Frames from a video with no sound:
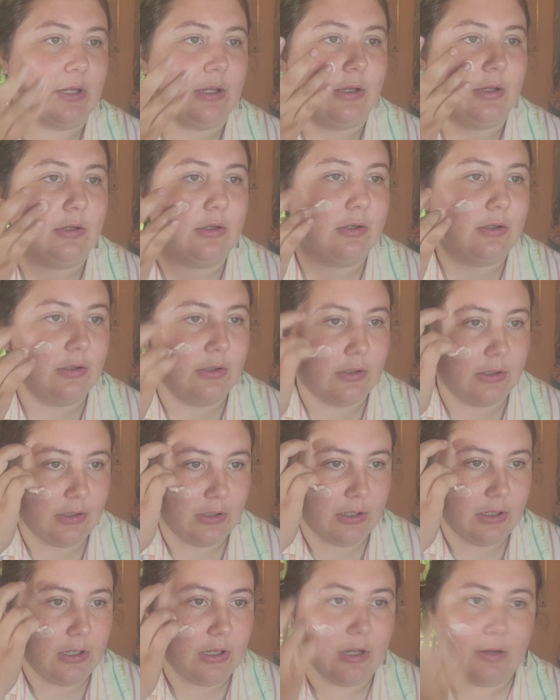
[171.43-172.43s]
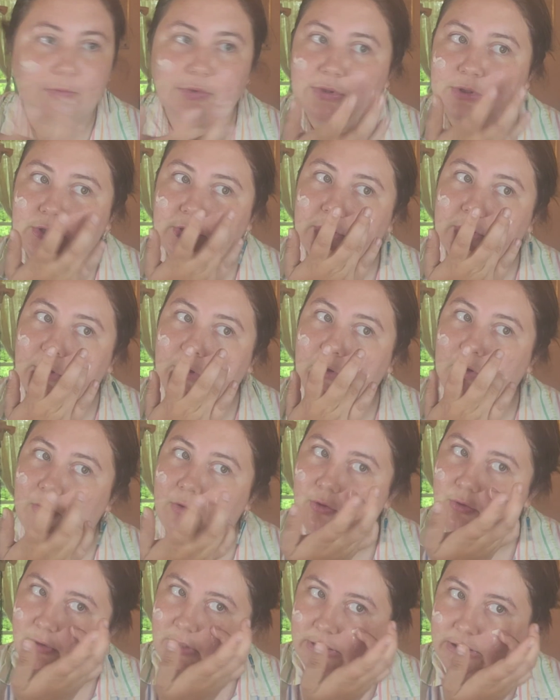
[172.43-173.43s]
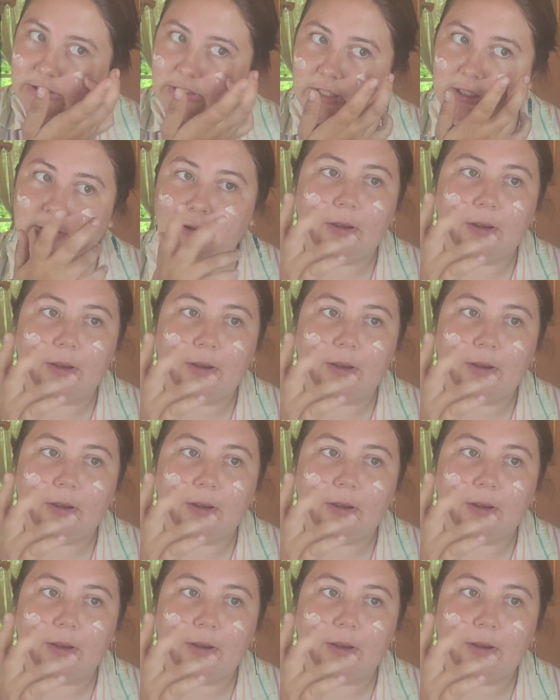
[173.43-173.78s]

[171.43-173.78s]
I'm just going to go, oh, that's a lot.